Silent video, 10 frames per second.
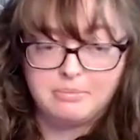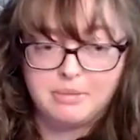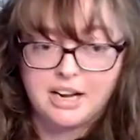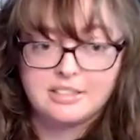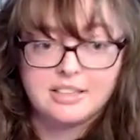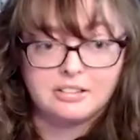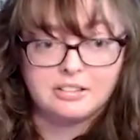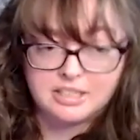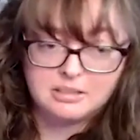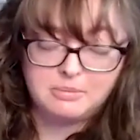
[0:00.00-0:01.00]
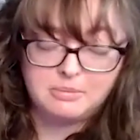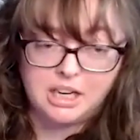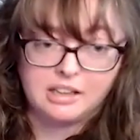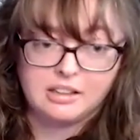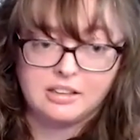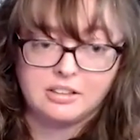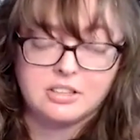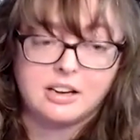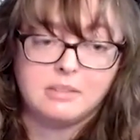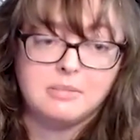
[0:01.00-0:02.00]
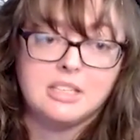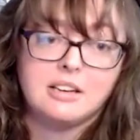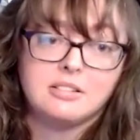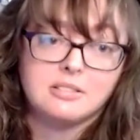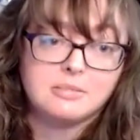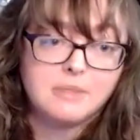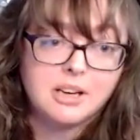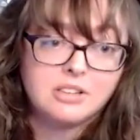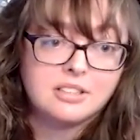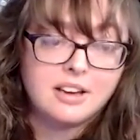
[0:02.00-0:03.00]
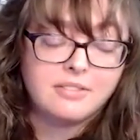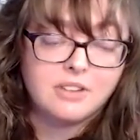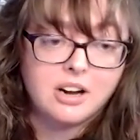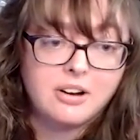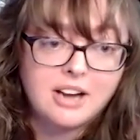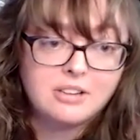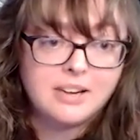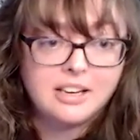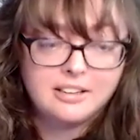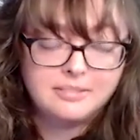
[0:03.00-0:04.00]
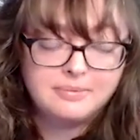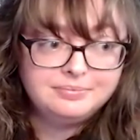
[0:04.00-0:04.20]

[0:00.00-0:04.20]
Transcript: but I settled into being a clinical documentation specialist after I graduated.